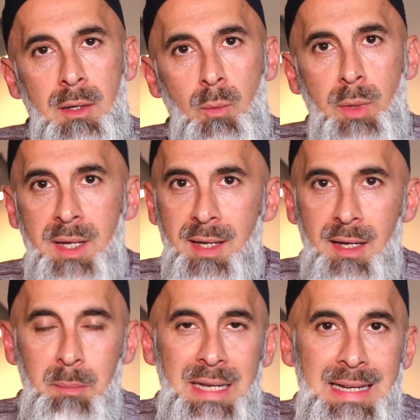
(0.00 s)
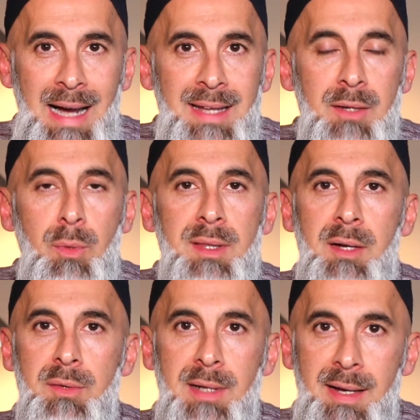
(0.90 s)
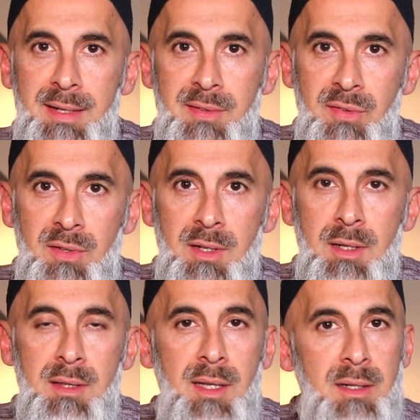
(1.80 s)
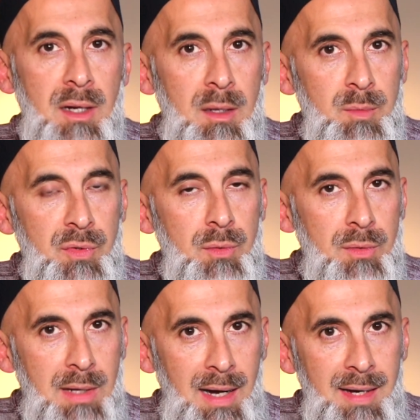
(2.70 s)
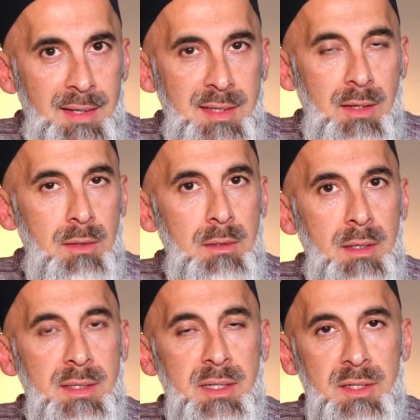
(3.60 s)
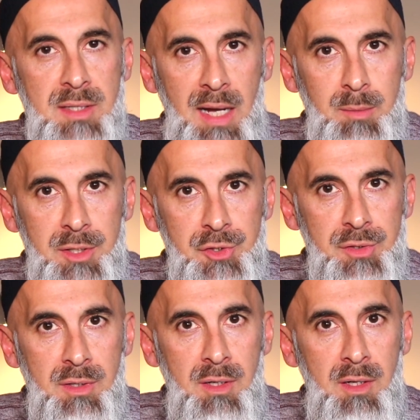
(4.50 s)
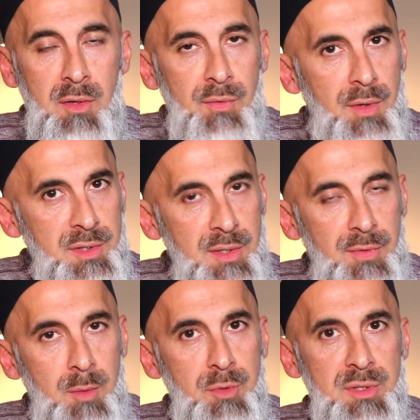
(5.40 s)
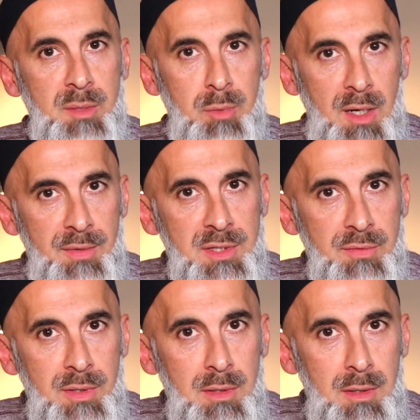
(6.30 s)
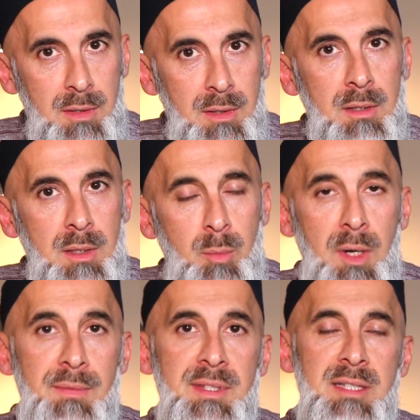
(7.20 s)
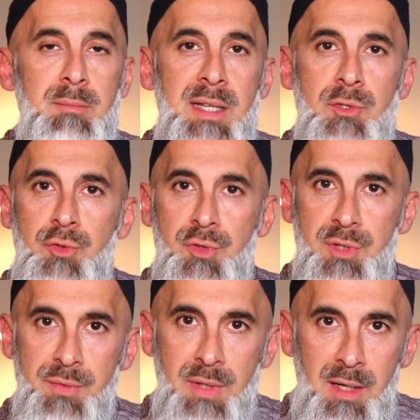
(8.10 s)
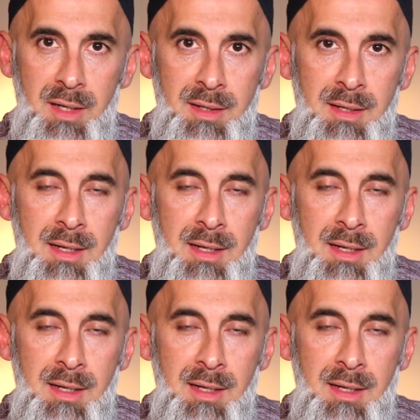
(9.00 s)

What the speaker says: We cannot be guided without guidance that comes through guides that Allah has established. First and foremost, the prophets of Allah, the prophets and messengers of God,